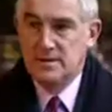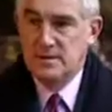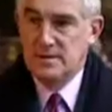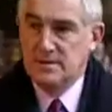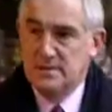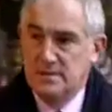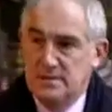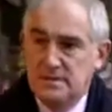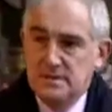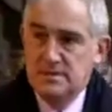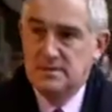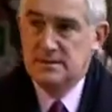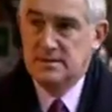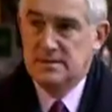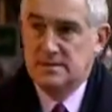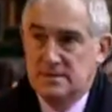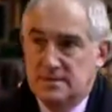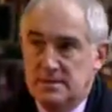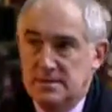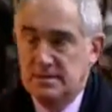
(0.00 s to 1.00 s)
we do have
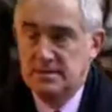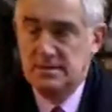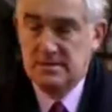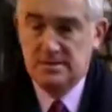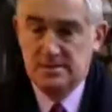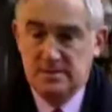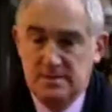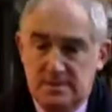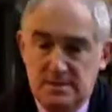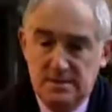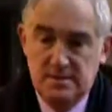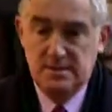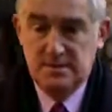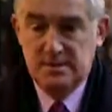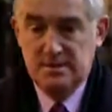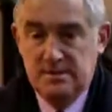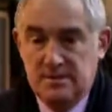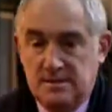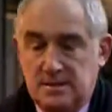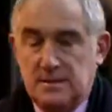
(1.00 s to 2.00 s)

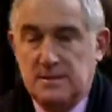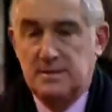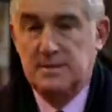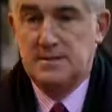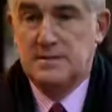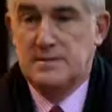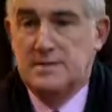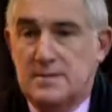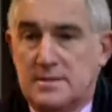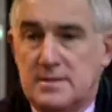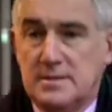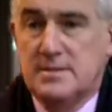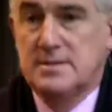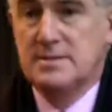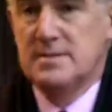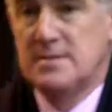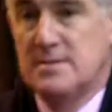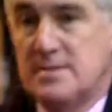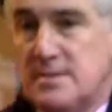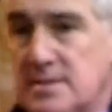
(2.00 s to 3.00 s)
clients with a lot of money